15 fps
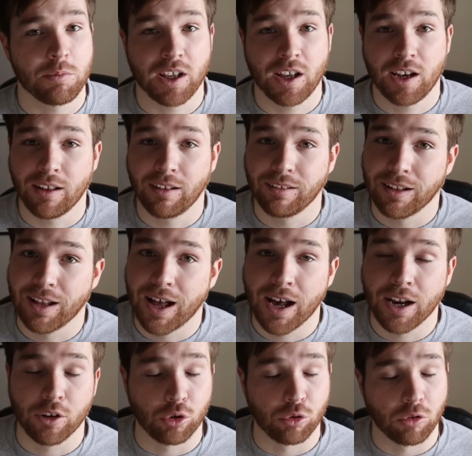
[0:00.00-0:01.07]
I've been getting a
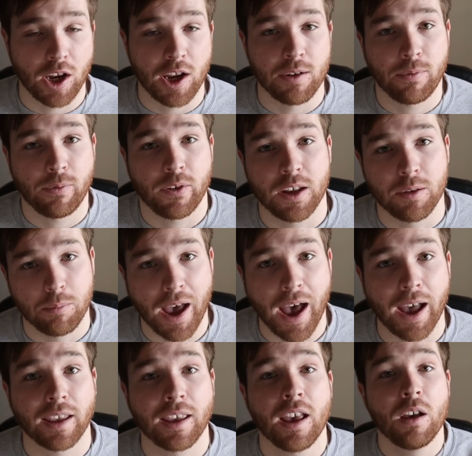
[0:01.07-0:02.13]
lot of great
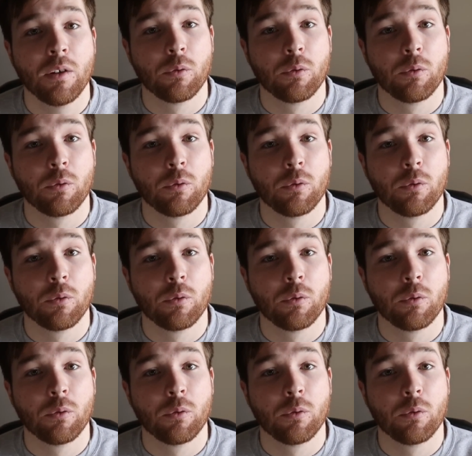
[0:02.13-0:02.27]
feedback